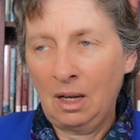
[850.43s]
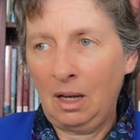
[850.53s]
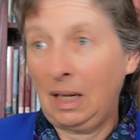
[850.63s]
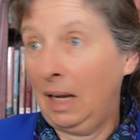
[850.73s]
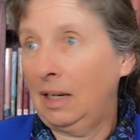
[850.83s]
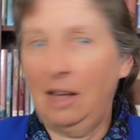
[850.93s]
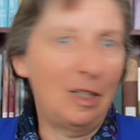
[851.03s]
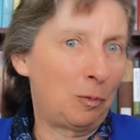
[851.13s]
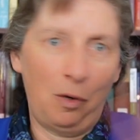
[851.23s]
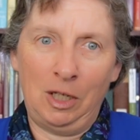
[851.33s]
Okay, now at
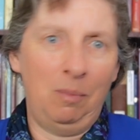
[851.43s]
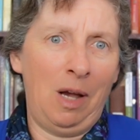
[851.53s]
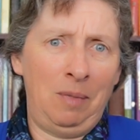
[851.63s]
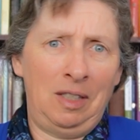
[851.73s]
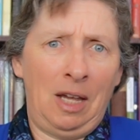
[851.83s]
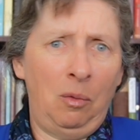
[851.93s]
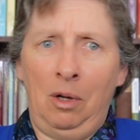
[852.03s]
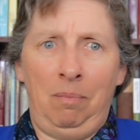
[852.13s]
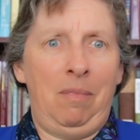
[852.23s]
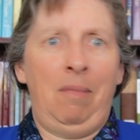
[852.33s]
this point you might be saying,
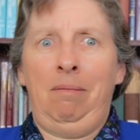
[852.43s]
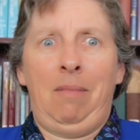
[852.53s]
well,